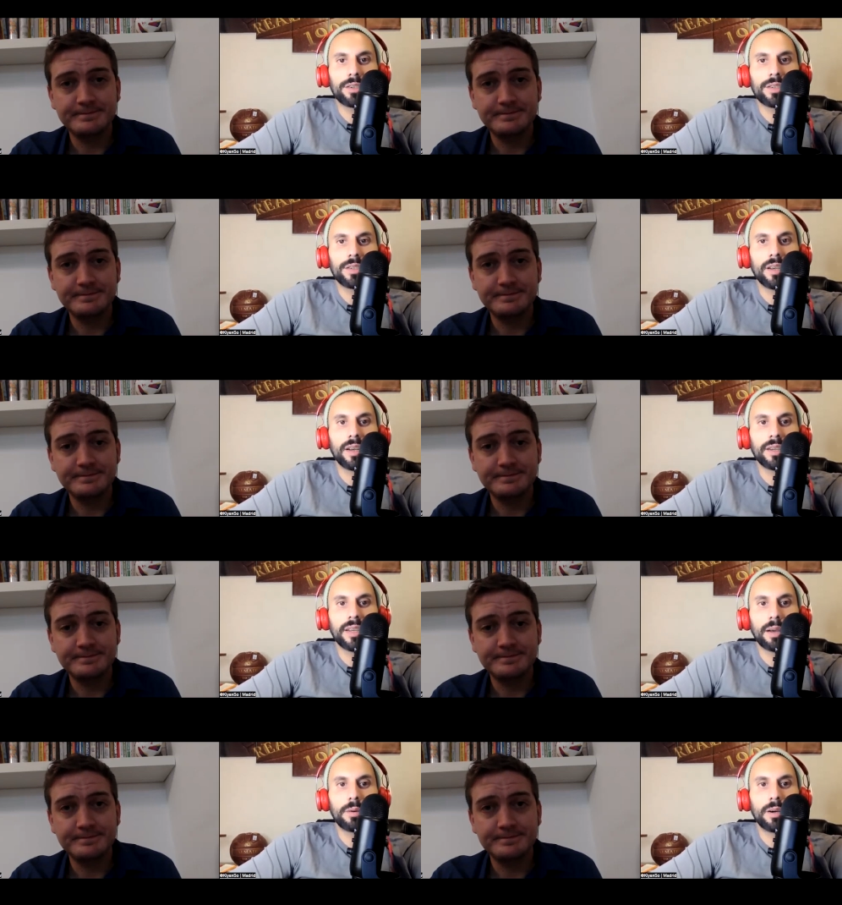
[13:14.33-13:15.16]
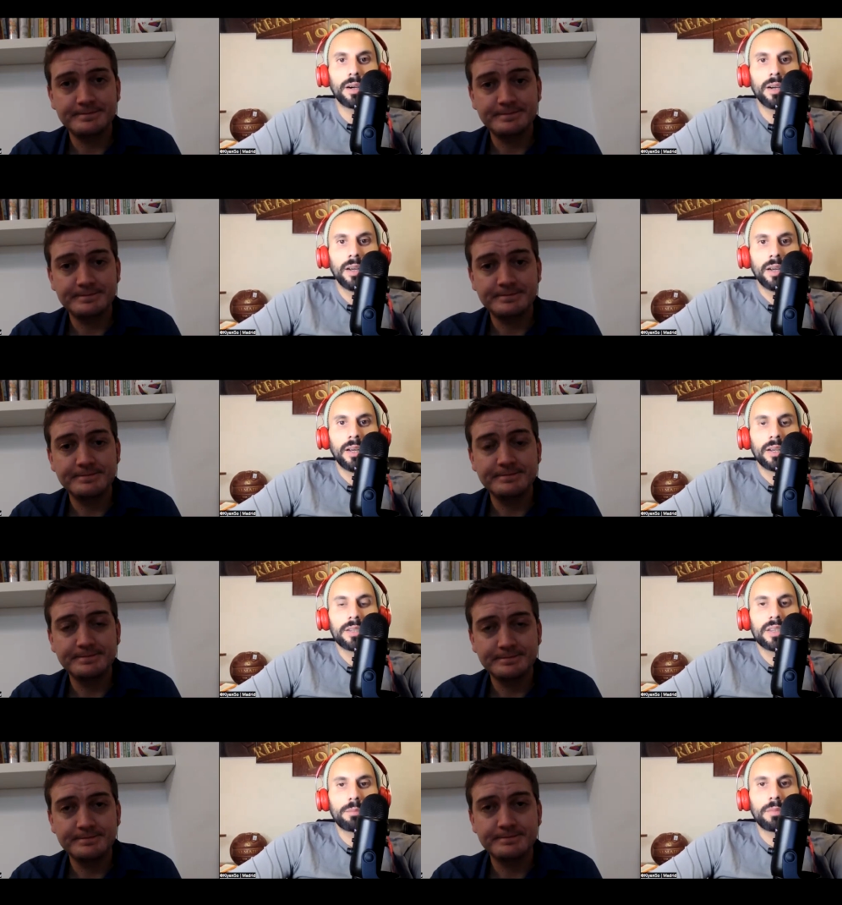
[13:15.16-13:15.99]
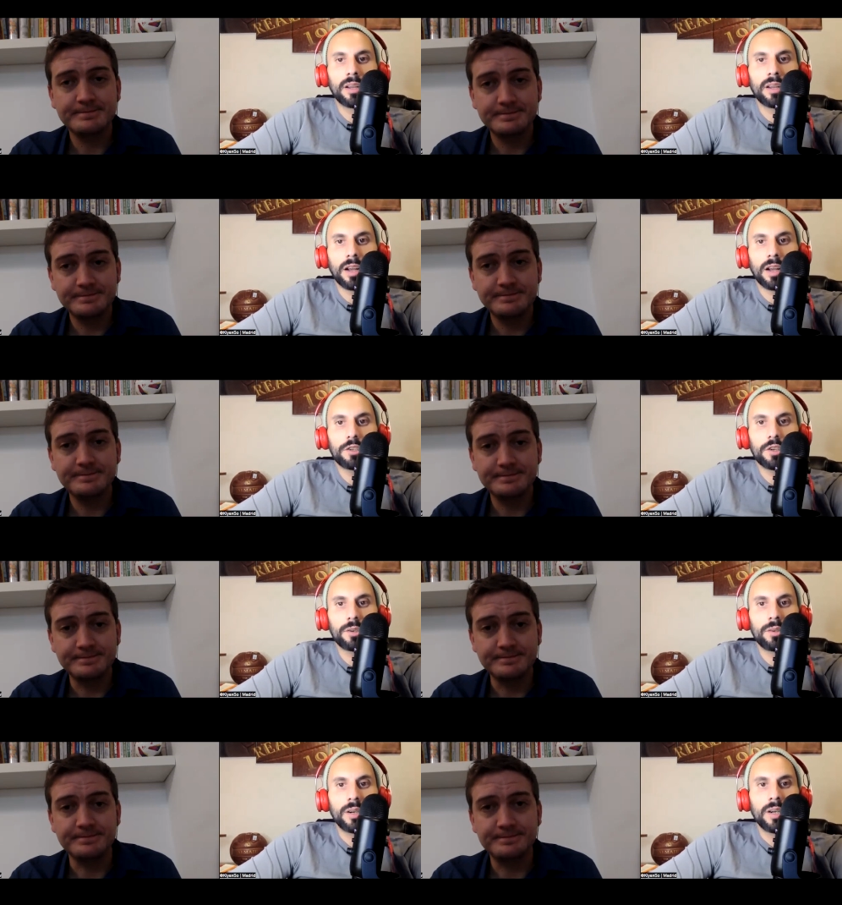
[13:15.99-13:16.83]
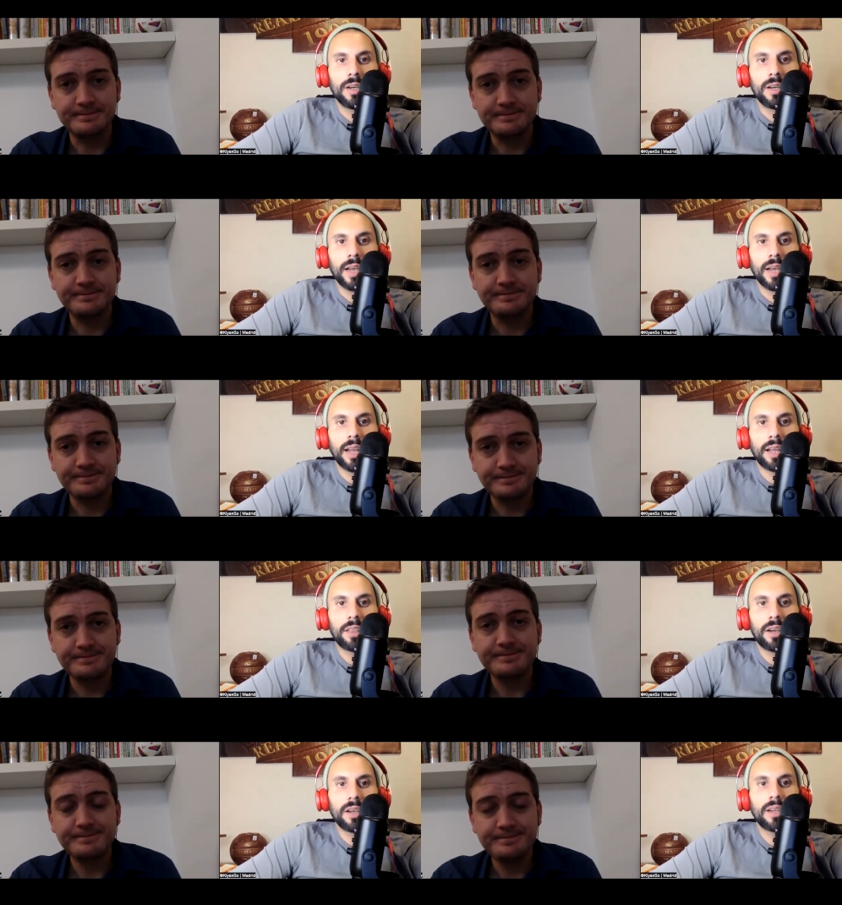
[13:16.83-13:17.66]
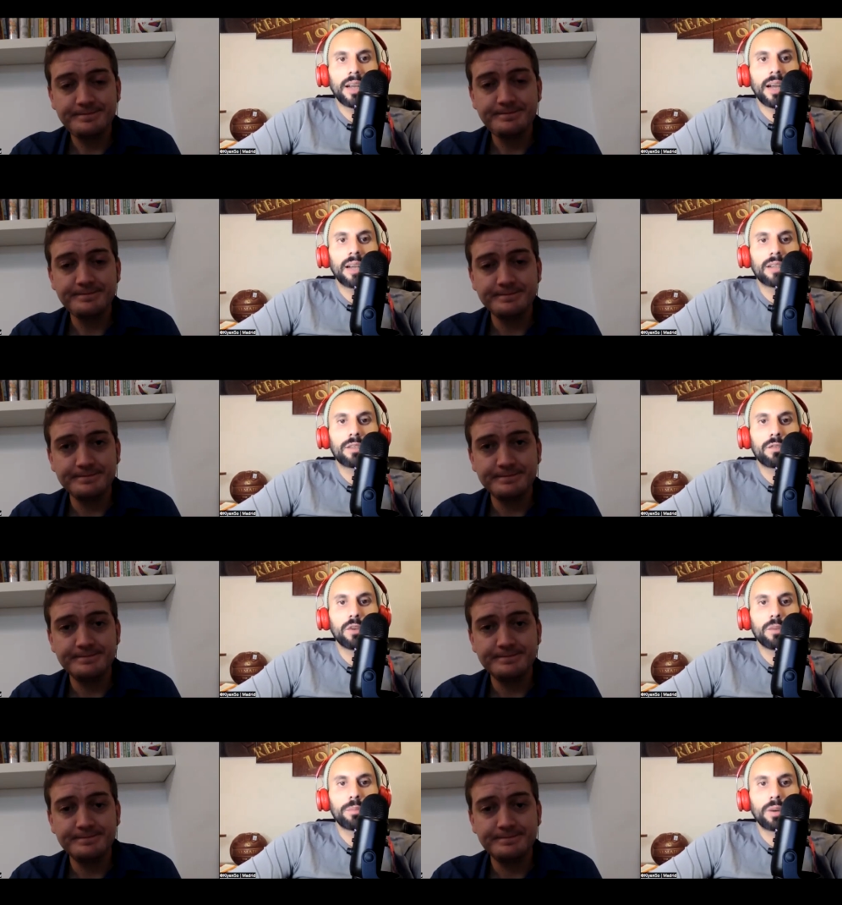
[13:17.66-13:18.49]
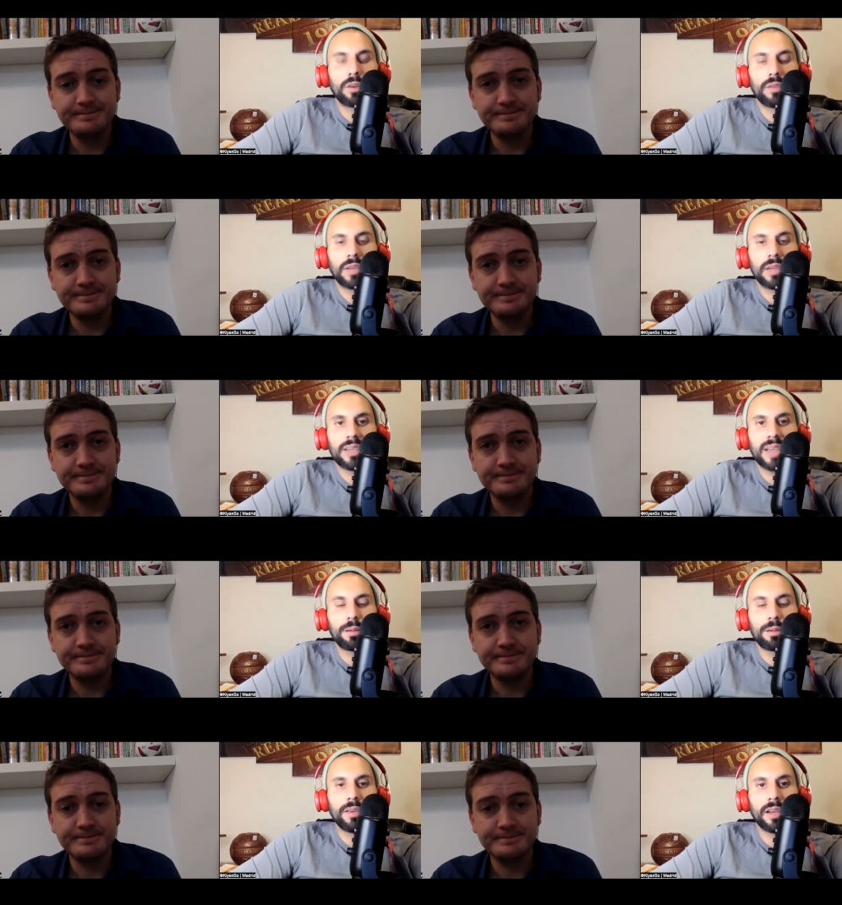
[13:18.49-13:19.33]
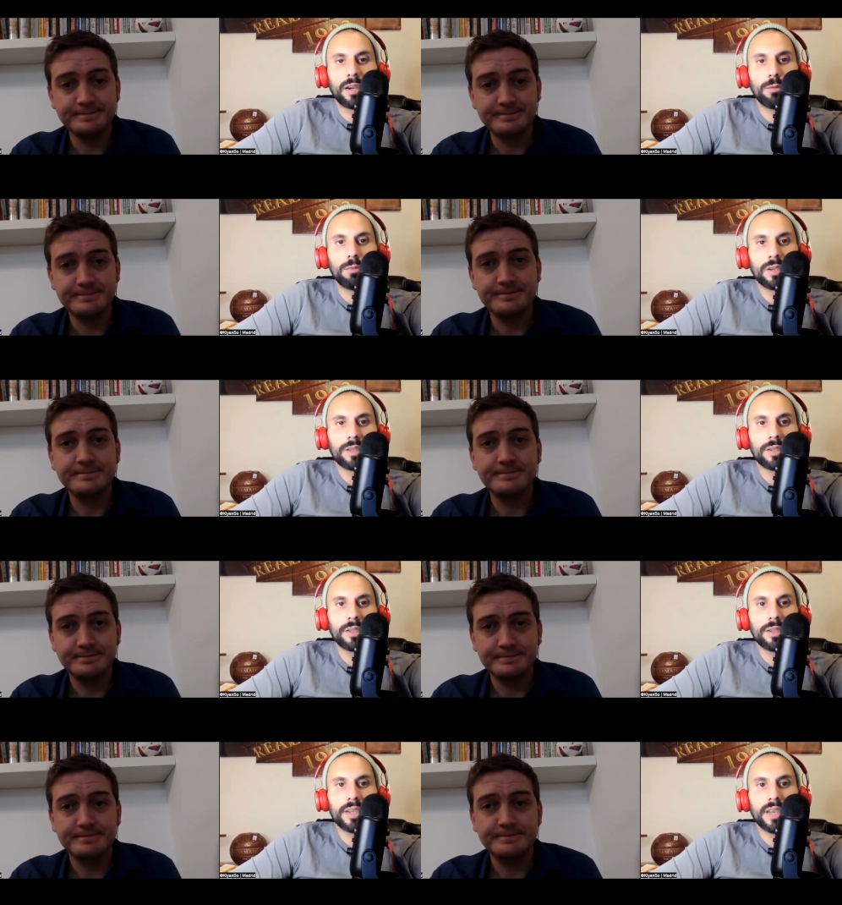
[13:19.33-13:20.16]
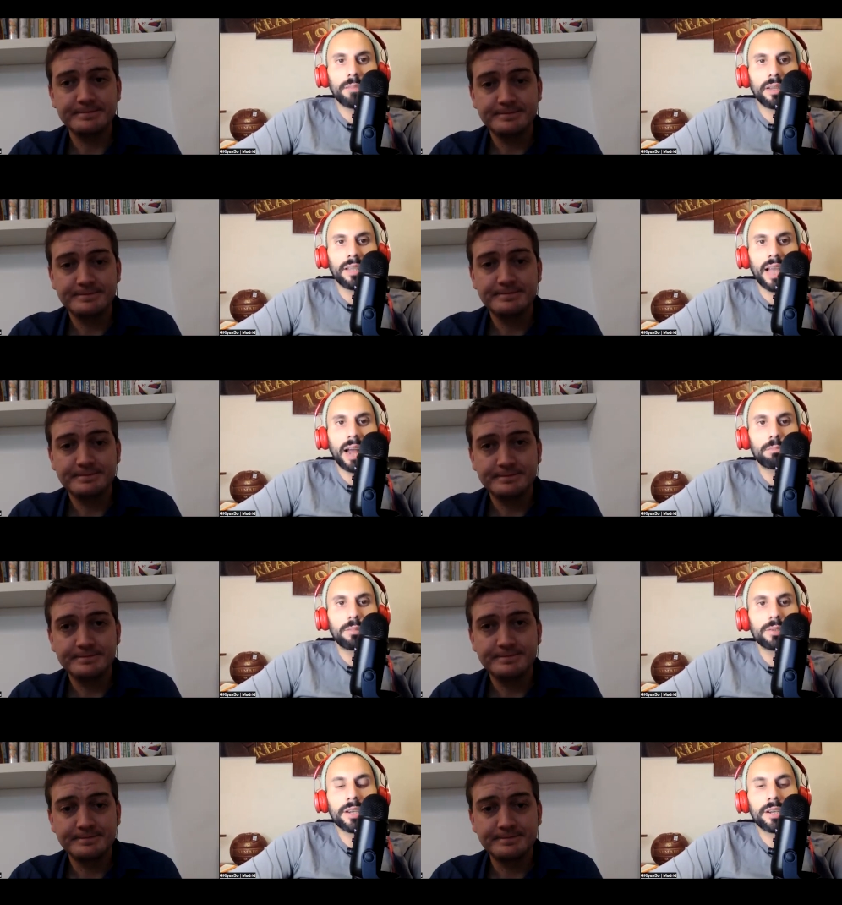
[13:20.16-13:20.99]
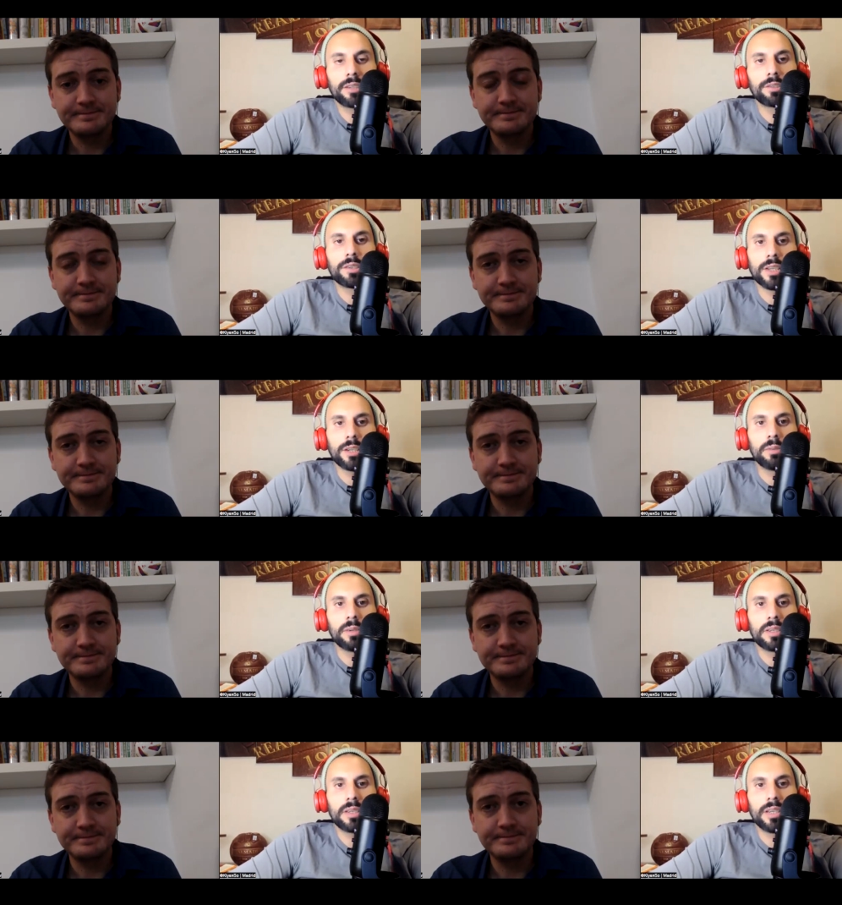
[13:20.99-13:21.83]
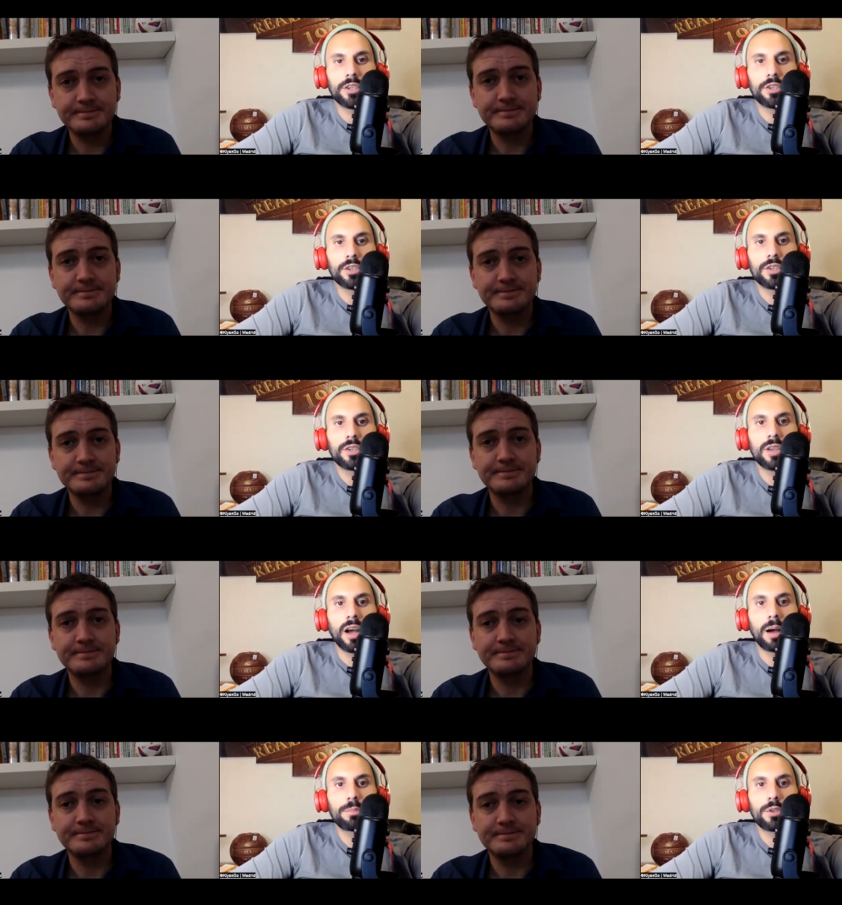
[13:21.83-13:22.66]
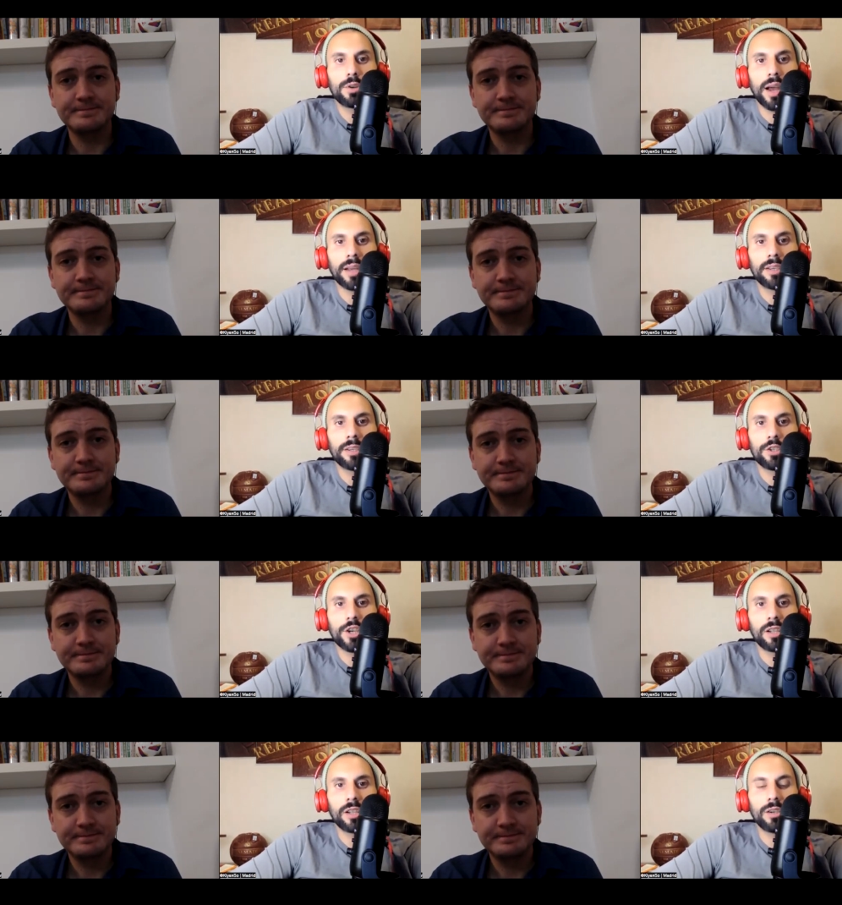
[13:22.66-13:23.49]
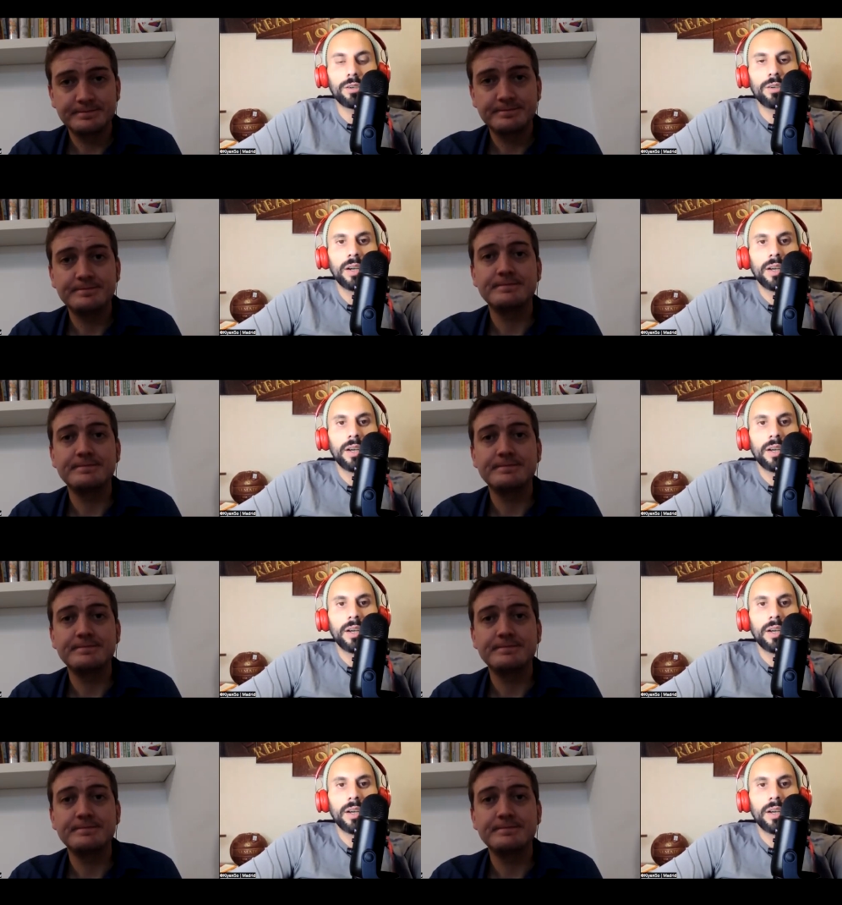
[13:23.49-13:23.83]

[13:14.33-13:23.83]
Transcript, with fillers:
Speaker 1: Garcia and Kepa, some on Nacho. And I thought, as foot perfect as Camavinga was in this game, in that particular sequence, he just stops tracking Djaló.